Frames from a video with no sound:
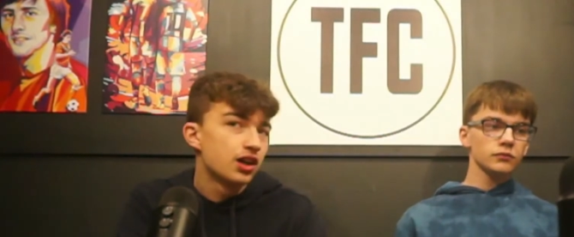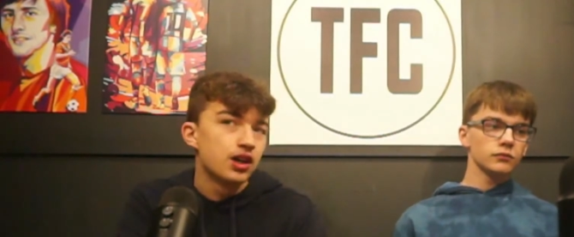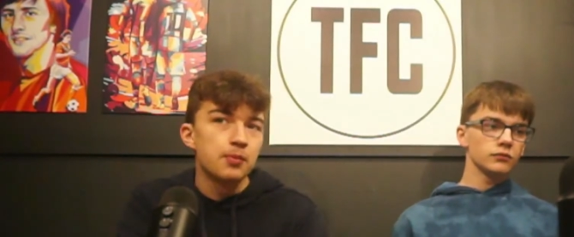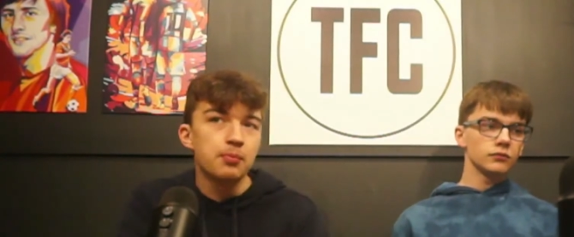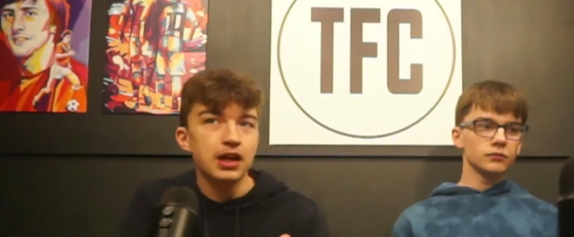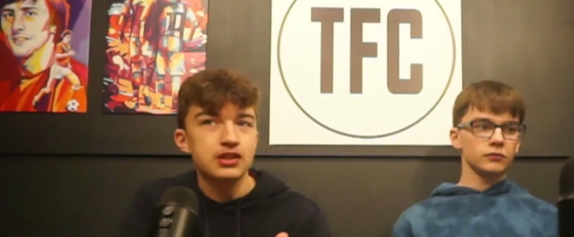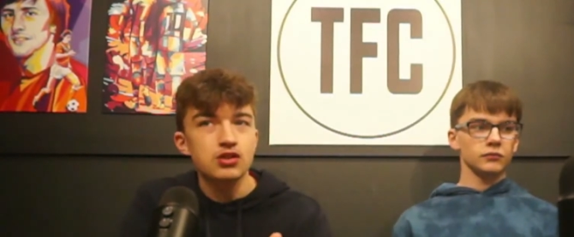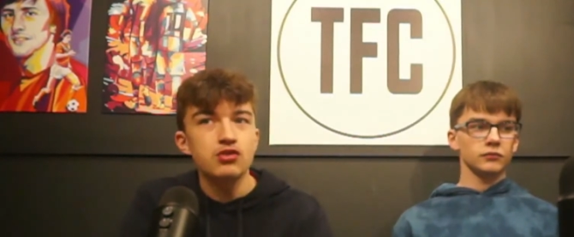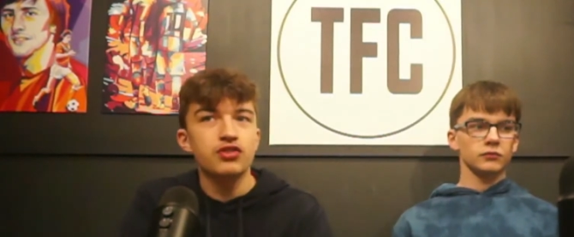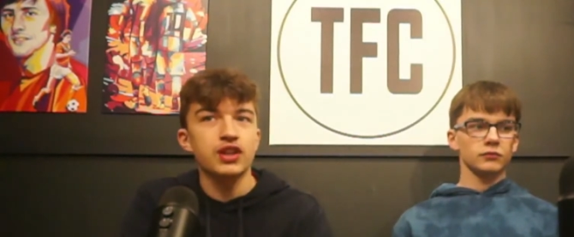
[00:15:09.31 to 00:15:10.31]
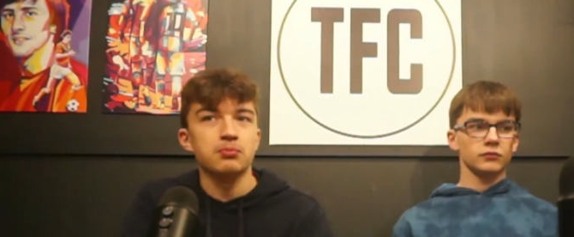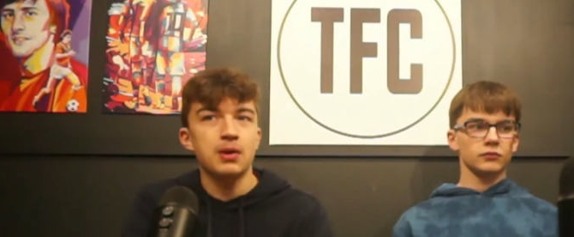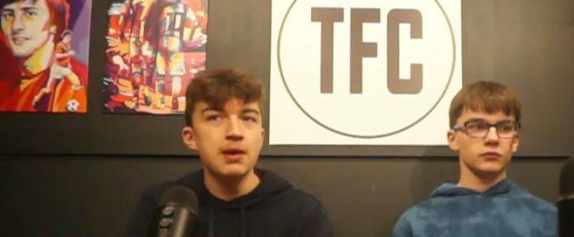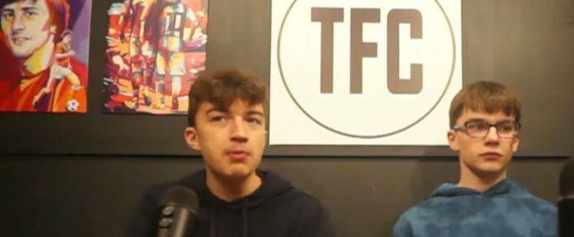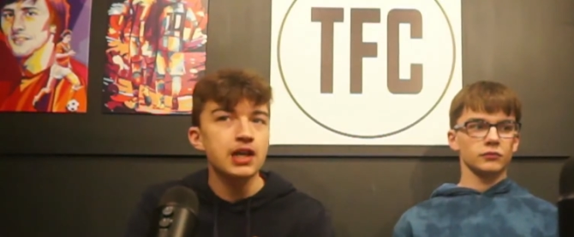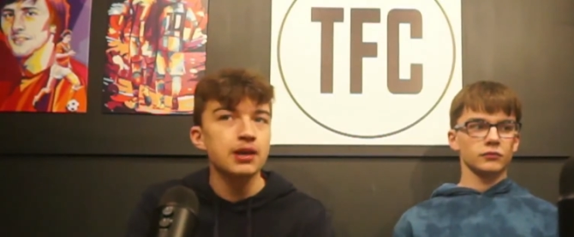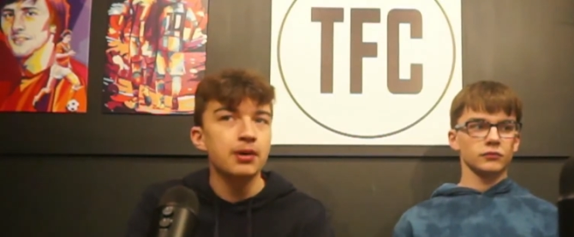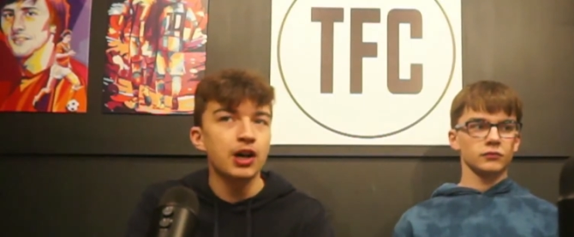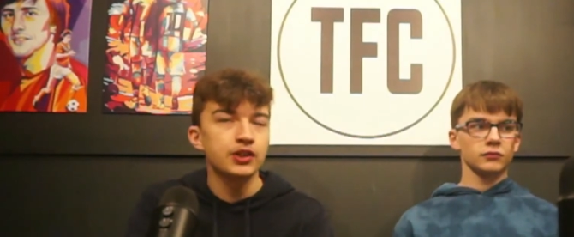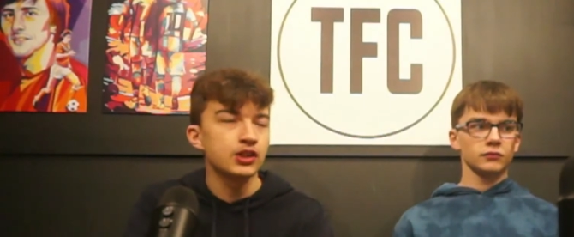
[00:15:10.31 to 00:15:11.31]
Speaker 1: But I do think maybe a
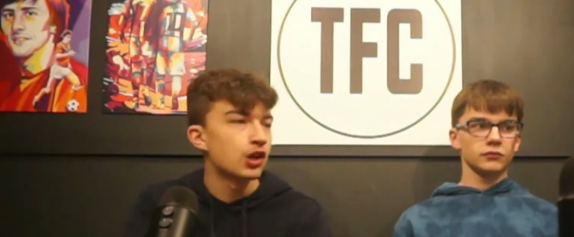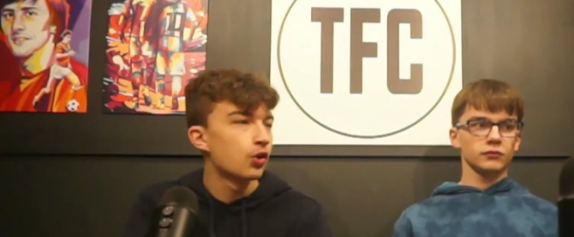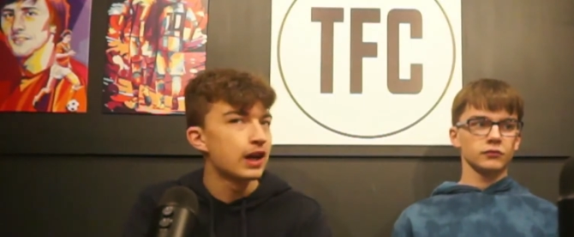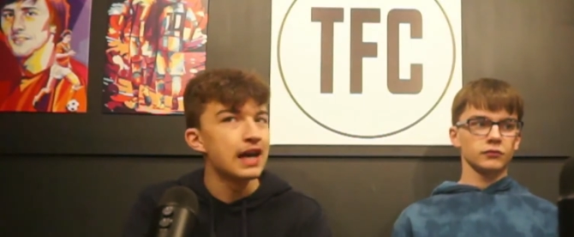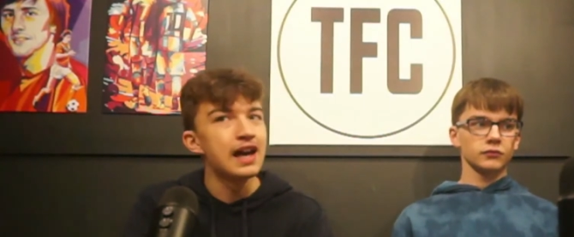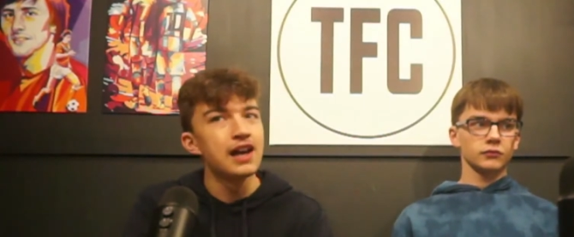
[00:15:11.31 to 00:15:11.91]
Kamada goal here,